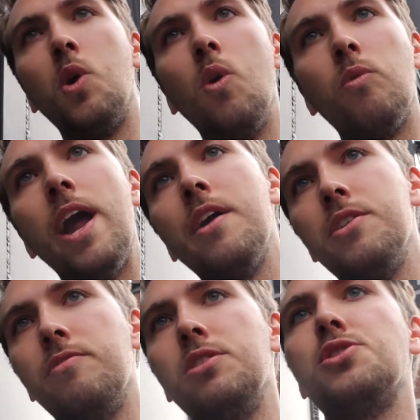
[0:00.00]
whole round
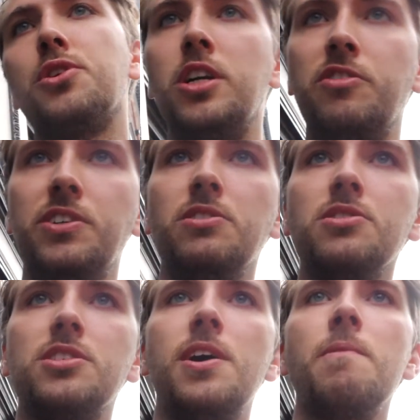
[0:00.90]
of user
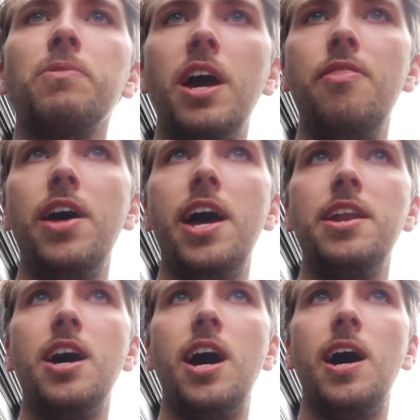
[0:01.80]
interviews, and
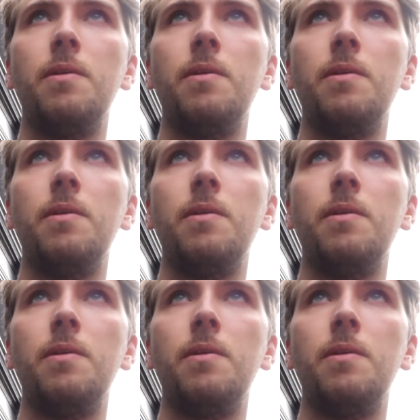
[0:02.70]
then